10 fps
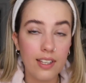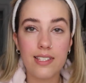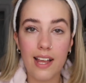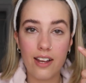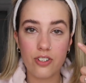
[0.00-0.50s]

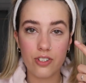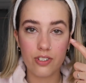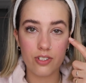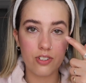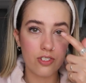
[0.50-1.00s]
this
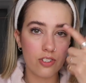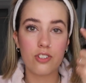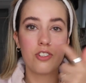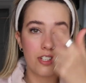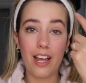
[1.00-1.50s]

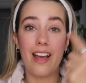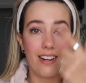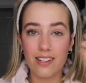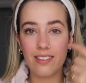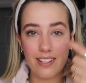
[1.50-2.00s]
lash
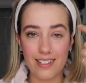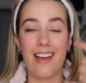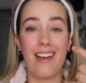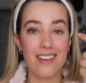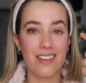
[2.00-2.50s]
side, this
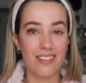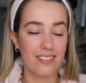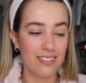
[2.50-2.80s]
eye,